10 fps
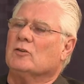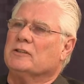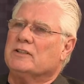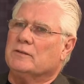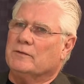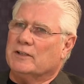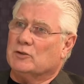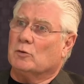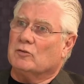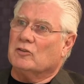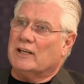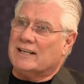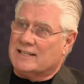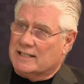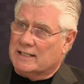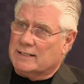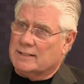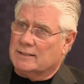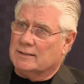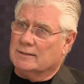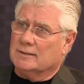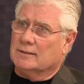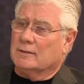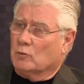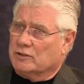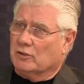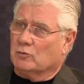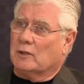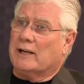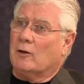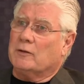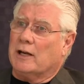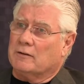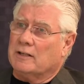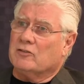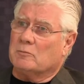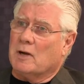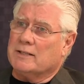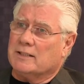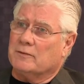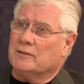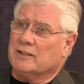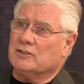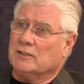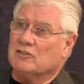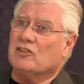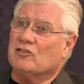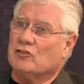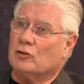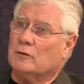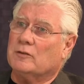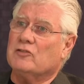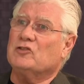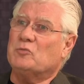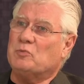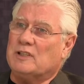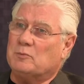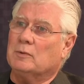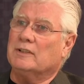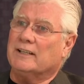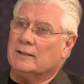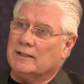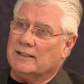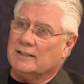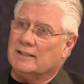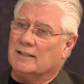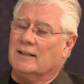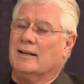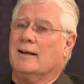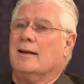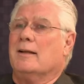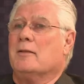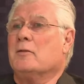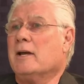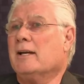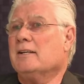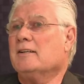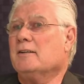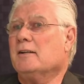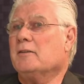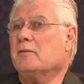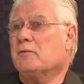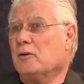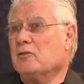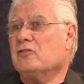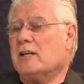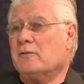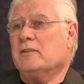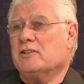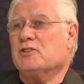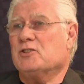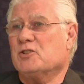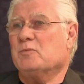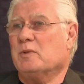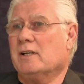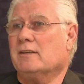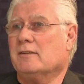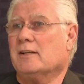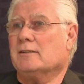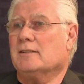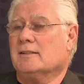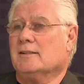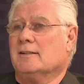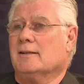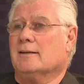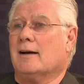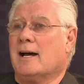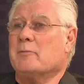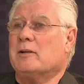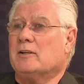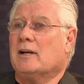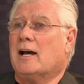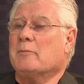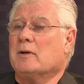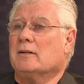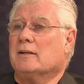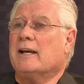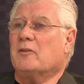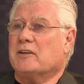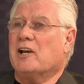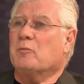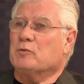or individuals in need, which is what healthcare is in my definition, it's a service to people in need, then the first definition should be that I'm a healthcare